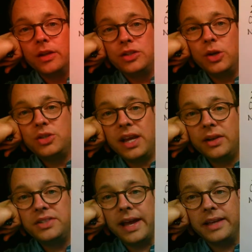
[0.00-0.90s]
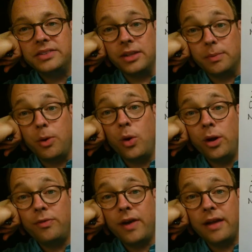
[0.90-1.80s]
Two-tailed test at the
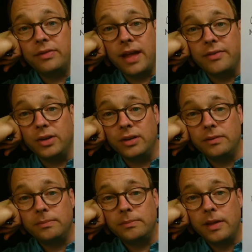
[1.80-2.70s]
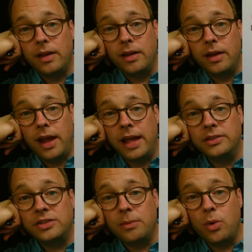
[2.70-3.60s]
0.05 level, n
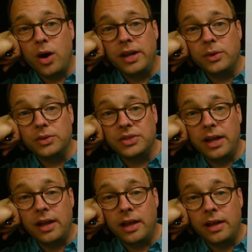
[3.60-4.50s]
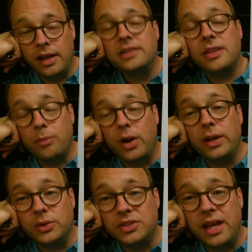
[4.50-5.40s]
sub 1 equals
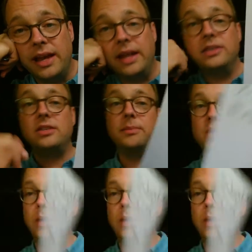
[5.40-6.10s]
10, n sub 2